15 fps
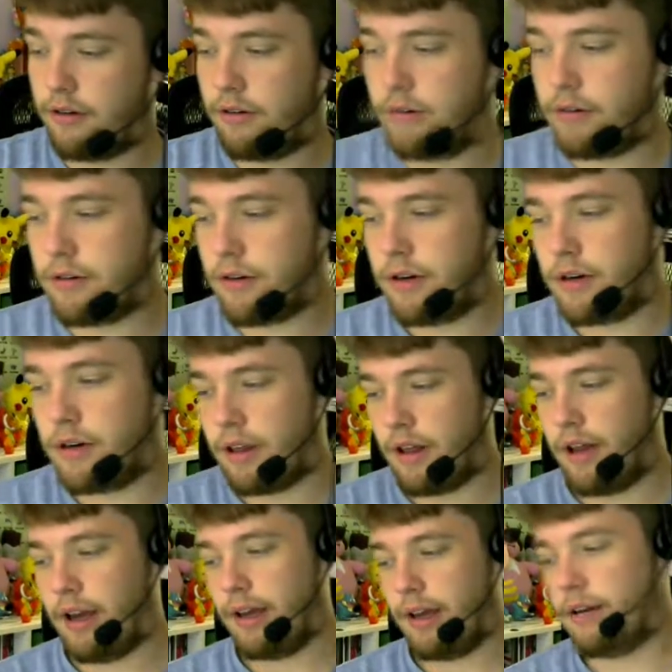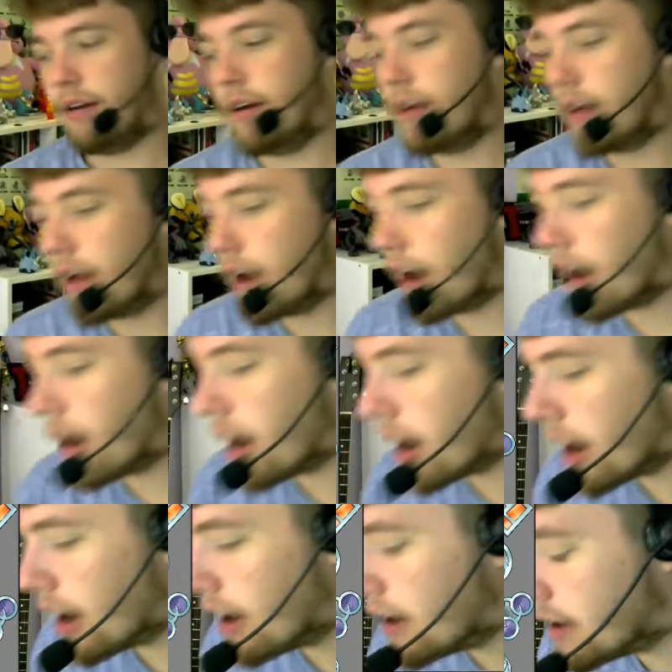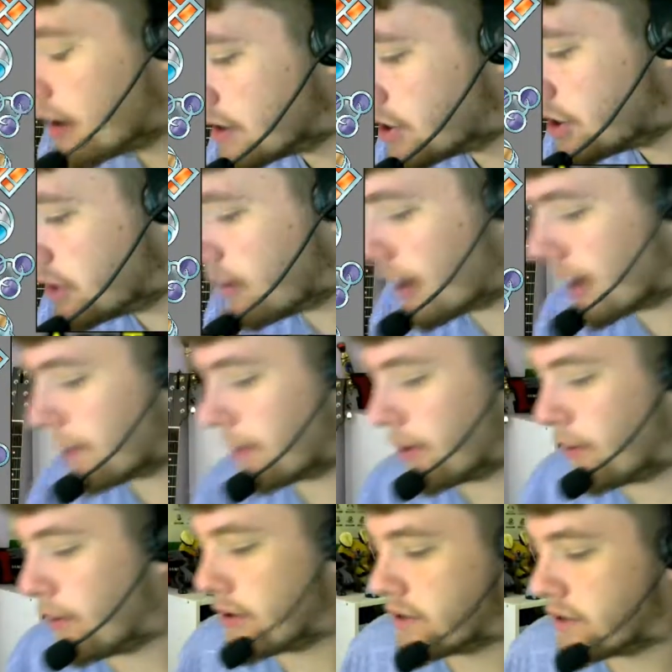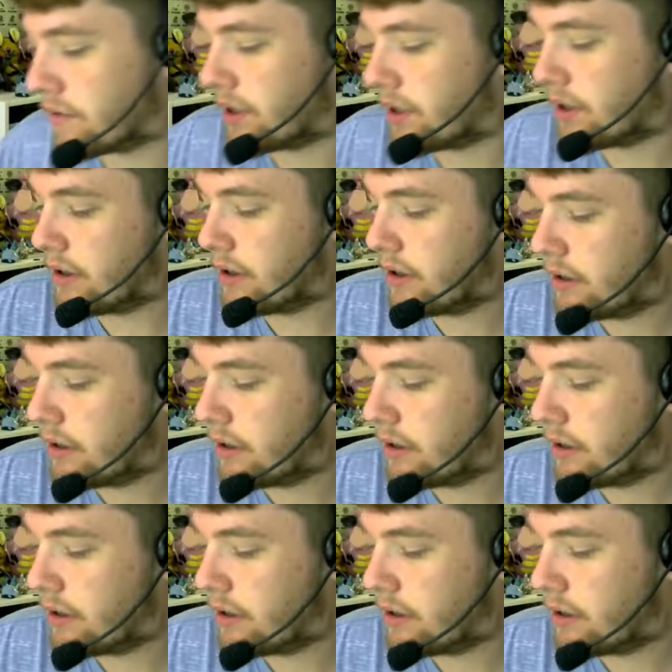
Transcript: Hold on to that. There's two Iowa quarters over here.